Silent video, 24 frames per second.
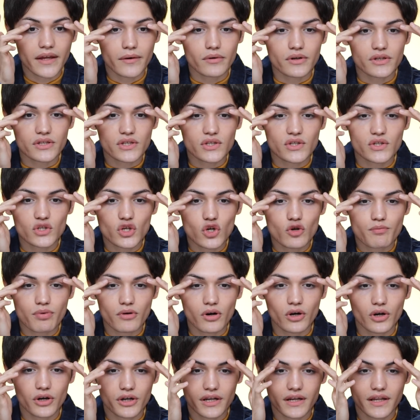They were
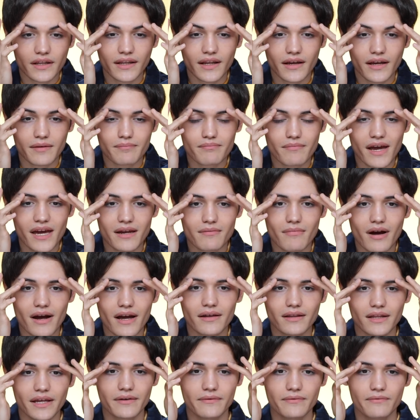super hooded, and they made
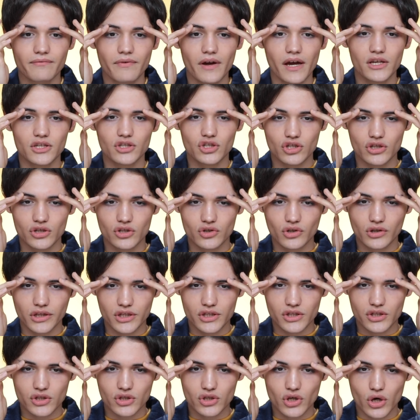my like face just look
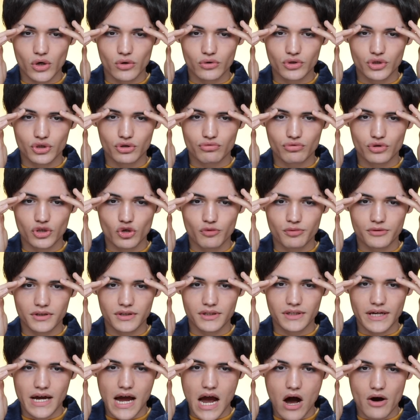like so
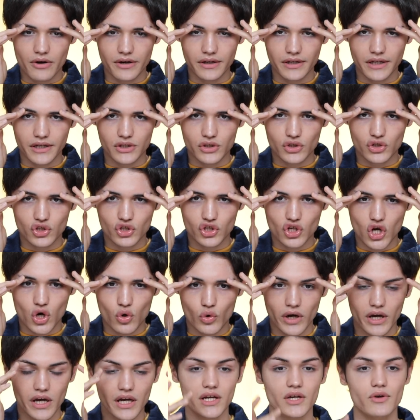drooped down and like
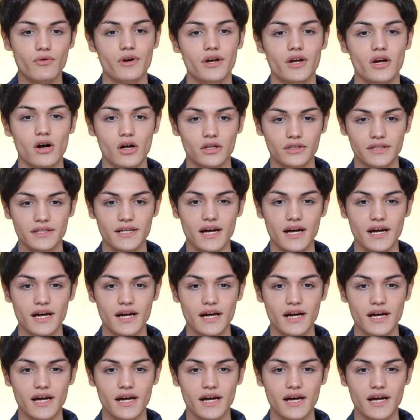so angry all the